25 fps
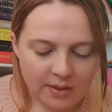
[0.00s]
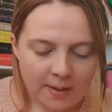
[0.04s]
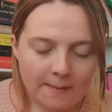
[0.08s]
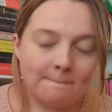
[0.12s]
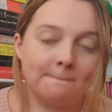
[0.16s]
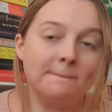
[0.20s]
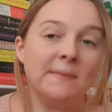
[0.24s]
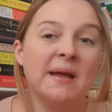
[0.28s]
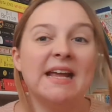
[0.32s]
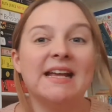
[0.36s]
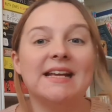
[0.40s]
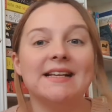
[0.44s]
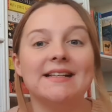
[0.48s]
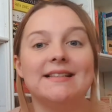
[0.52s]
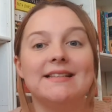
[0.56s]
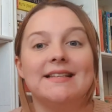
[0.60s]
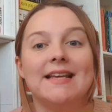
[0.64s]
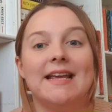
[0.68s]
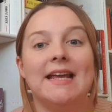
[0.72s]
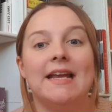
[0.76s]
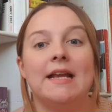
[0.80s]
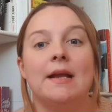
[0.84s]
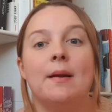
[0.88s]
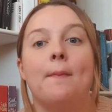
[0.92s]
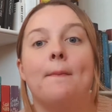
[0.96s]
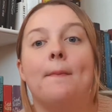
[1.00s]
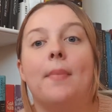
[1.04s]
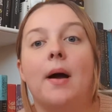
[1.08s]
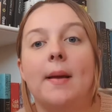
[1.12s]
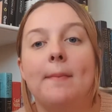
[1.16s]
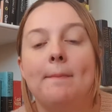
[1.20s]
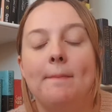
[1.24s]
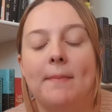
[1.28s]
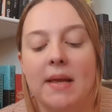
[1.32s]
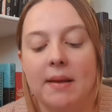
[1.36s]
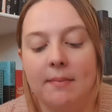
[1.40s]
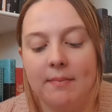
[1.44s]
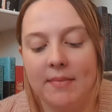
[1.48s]
Make a Scene by
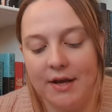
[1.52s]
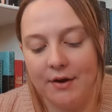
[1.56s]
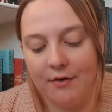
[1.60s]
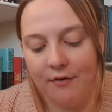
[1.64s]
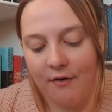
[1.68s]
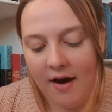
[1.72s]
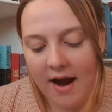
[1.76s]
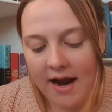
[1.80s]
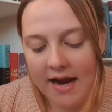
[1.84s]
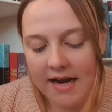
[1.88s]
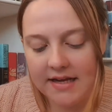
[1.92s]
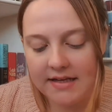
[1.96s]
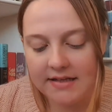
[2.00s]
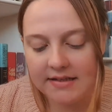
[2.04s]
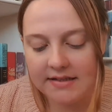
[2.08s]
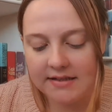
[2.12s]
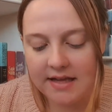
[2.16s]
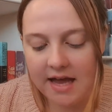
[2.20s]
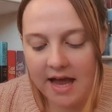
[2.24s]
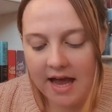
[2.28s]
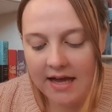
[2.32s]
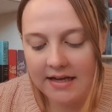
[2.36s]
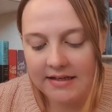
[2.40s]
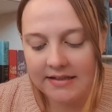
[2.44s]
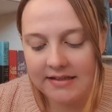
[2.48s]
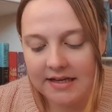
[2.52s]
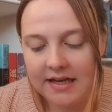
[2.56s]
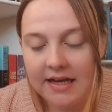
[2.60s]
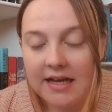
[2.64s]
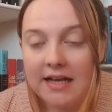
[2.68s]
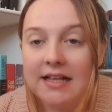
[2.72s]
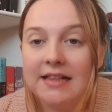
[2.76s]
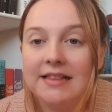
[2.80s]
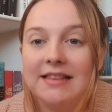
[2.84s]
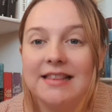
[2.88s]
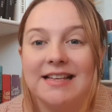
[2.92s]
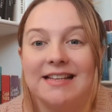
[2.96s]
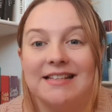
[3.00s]
Mimi Grace, and
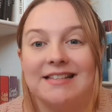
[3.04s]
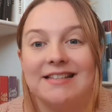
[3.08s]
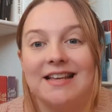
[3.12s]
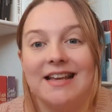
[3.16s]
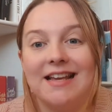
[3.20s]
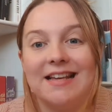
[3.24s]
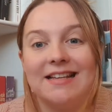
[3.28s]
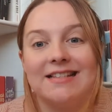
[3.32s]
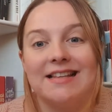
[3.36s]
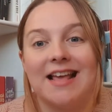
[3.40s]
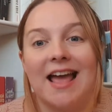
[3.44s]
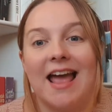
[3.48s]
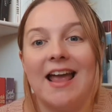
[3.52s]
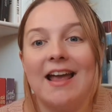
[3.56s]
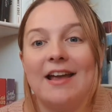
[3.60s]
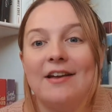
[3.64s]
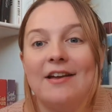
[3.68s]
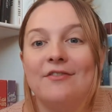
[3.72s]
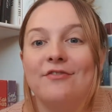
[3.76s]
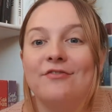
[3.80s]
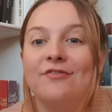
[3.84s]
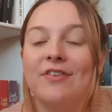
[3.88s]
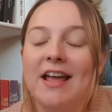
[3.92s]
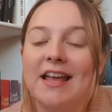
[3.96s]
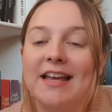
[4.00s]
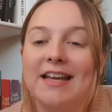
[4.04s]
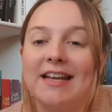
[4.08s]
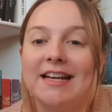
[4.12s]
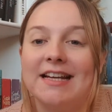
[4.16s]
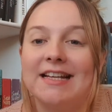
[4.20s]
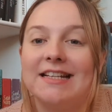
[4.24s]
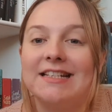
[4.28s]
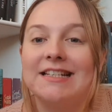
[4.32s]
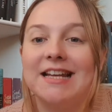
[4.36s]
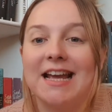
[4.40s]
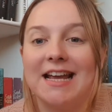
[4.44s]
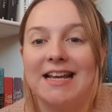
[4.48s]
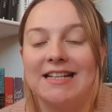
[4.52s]
this is a fake
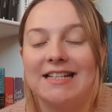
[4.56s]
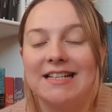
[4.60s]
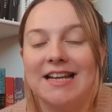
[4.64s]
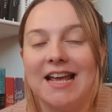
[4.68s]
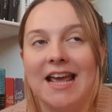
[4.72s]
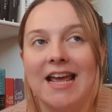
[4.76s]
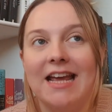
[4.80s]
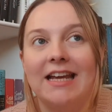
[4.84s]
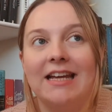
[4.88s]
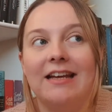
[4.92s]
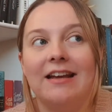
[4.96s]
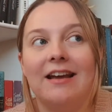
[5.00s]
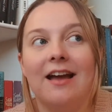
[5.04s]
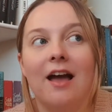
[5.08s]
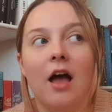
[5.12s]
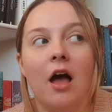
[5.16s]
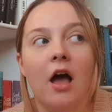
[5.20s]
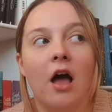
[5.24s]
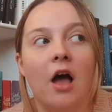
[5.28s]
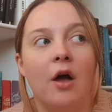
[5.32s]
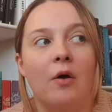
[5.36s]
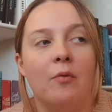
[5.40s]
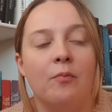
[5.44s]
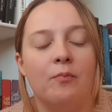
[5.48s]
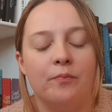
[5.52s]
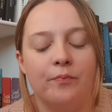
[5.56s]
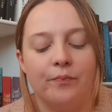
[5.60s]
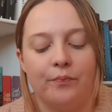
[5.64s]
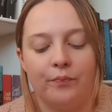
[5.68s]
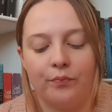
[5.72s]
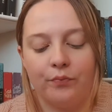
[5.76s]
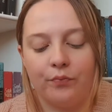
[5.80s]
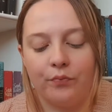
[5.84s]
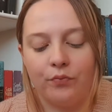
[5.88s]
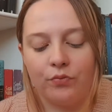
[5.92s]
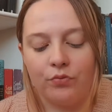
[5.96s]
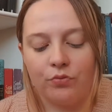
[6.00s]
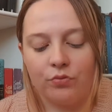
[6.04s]
dating
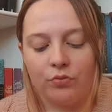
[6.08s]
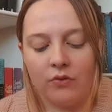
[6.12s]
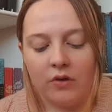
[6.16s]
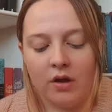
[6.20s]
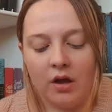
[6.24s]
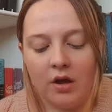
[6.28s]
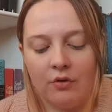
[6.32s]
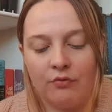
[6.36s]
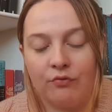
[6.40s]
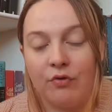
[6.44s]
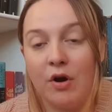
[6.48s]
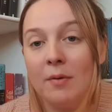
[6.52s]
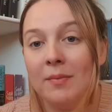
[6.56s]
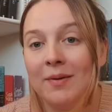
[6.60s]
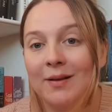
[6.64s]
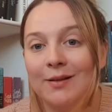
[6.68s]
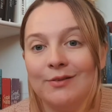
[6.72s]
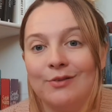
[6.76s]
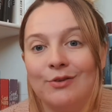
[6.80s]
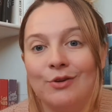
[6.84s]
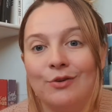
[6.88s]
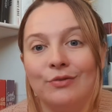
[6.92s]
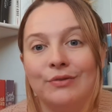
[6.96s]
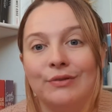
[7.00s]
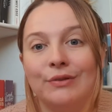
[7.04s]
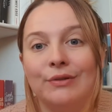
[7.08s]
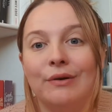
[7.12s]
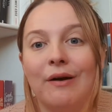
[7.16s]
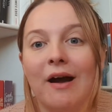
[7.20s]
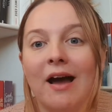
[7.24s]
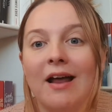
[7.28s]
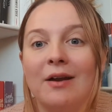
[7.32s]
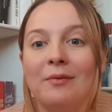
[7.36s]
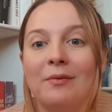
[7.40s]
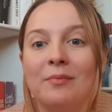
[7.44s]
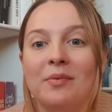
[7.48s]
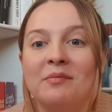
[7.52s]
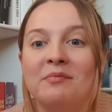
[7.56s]
romance novel,
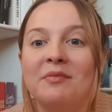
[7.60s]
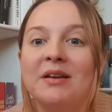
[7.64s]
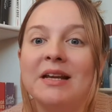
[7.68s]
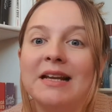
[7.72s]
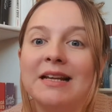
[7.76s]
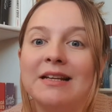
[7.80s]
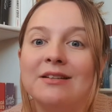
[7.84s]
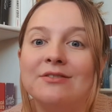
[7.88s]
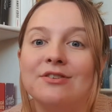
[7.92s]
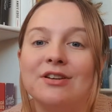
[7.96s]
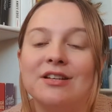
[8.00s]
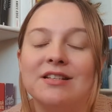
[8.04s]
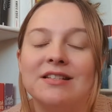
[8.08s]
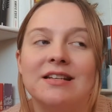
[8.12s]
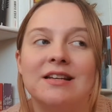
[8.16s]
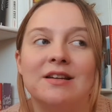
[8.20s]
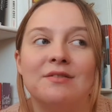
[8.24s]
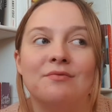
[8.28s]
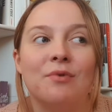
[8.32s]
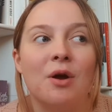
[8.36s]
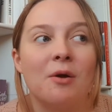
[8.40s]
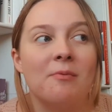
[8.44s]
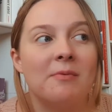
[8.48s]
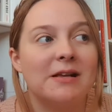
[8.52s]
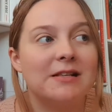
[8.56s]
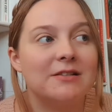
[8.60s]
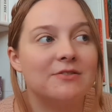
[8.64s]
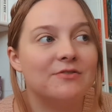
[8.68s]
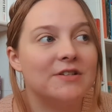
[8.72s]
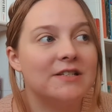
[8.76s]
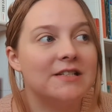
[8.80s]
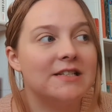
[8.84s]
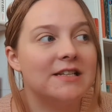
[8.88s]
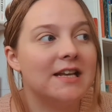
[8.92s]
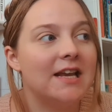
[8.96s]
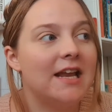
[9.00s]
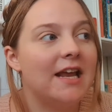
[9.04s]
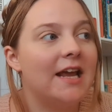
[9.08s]
and I've been really interested in romance
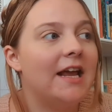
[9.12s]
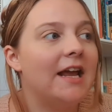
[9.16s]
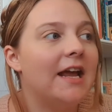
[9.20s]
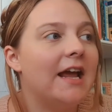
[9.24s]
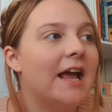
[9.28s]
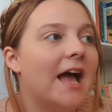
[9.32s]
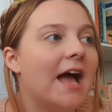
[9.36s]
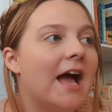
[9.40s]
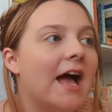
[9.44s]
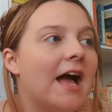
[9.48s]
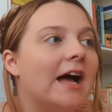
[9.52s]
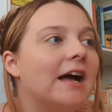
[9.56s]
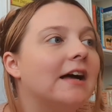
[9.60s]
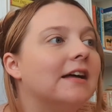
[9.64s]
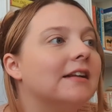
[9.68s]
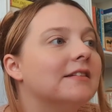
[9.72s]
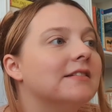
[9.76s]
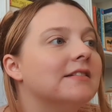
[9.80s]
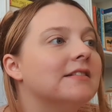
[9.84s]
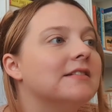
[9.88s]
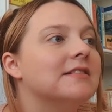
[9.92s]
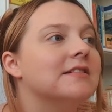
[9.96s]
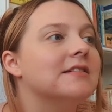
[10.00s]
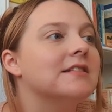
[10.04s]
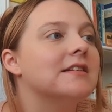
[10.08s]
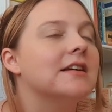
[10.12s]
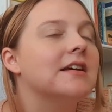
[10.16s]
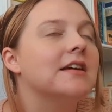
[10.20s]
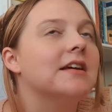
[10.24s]
recently, and